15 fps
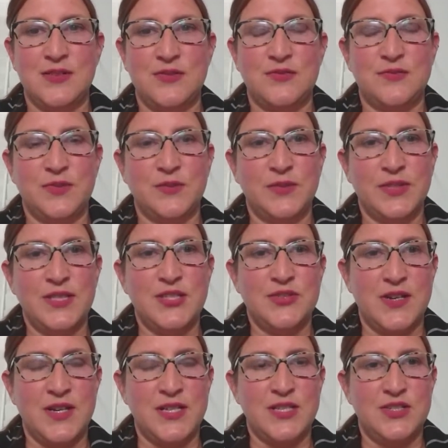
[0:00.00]
So we're really
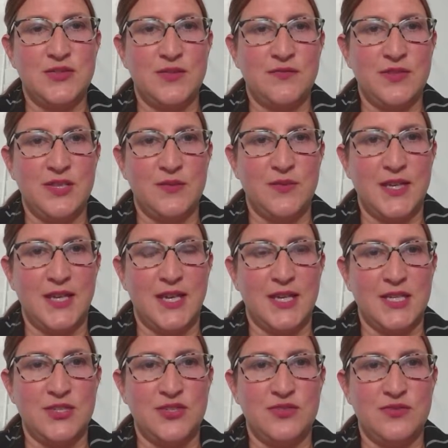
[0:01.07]
trying to do everything we
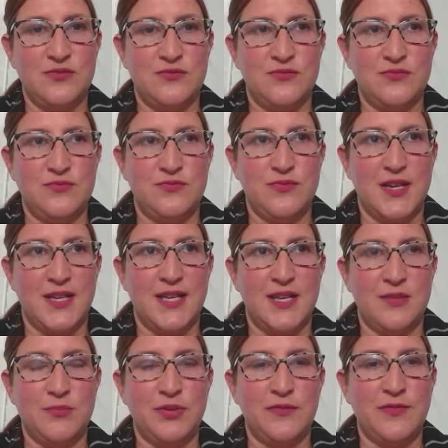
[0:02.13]
can to,
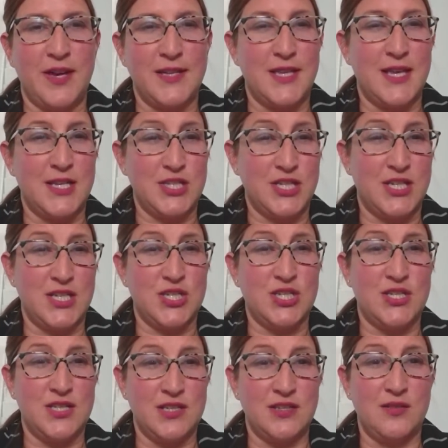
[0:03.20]
again, provide the
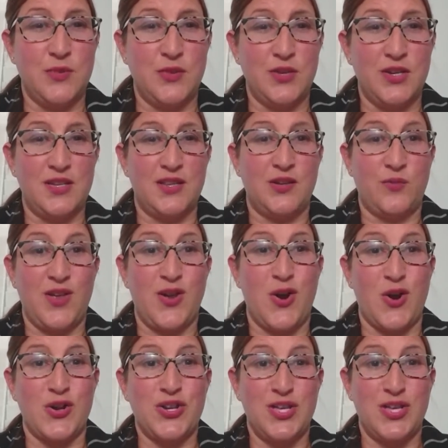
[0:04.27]
education to the community that we
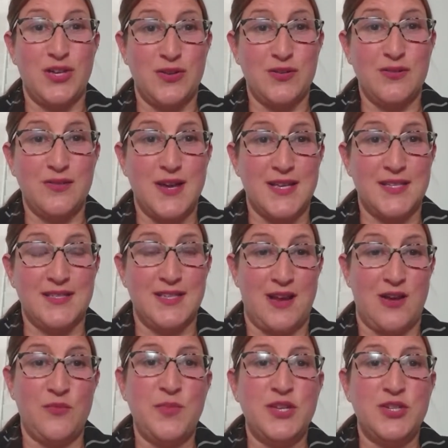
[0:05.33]
are here as an
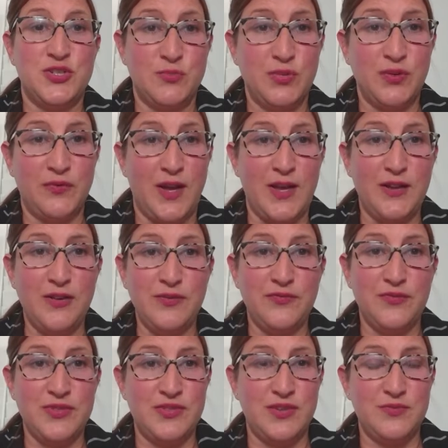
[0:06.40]
outpatient provider
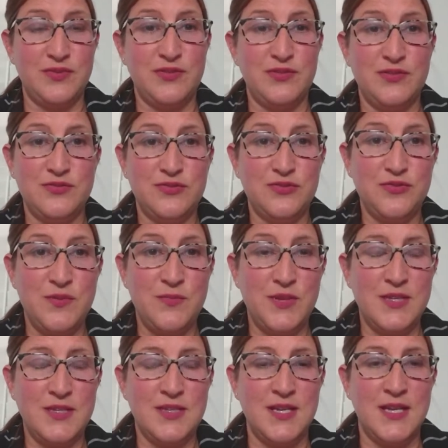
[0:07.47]
for substance use
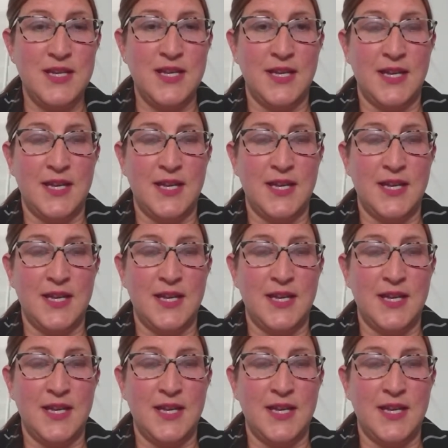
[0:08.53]
treatment.